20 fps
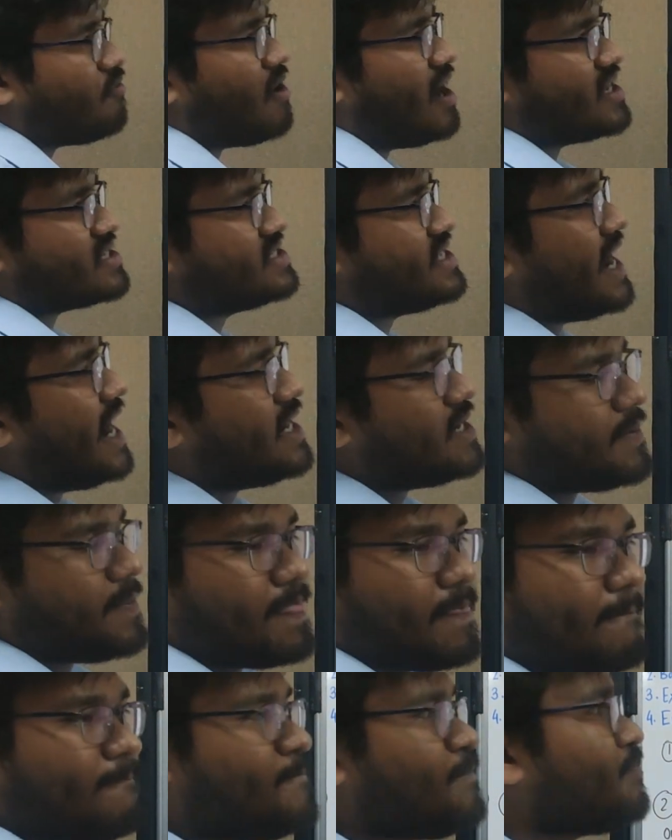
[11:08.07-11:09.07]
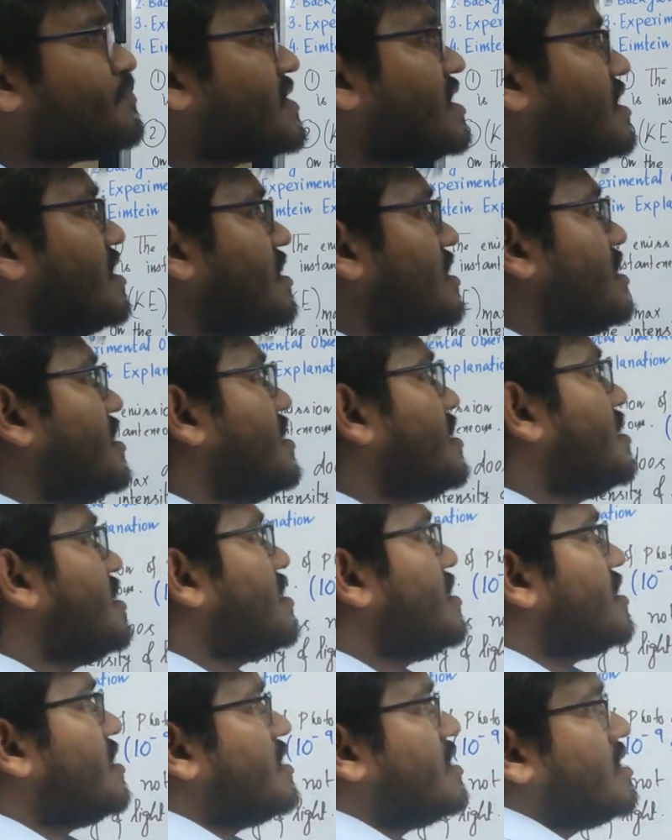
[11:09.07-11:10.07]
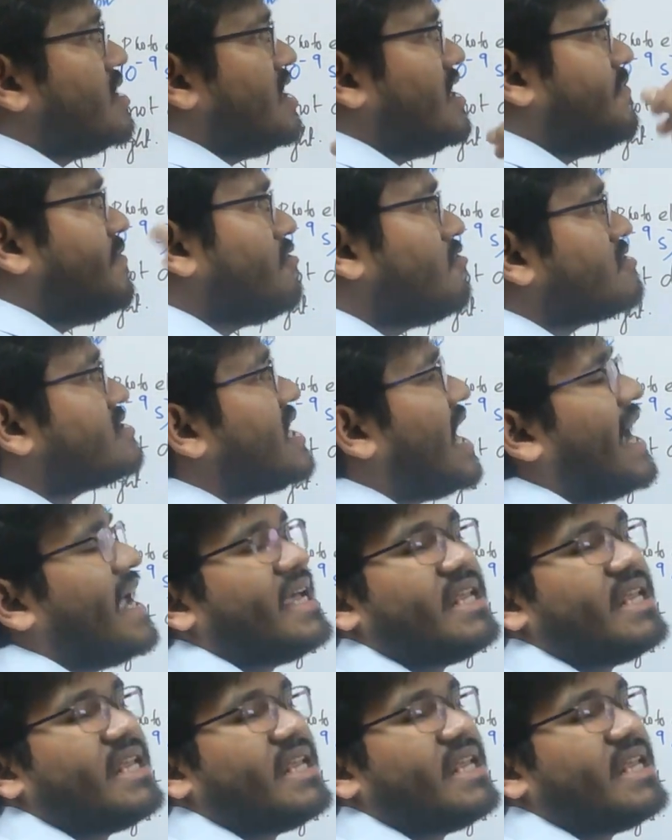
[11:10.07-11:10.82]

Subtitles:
that if you shine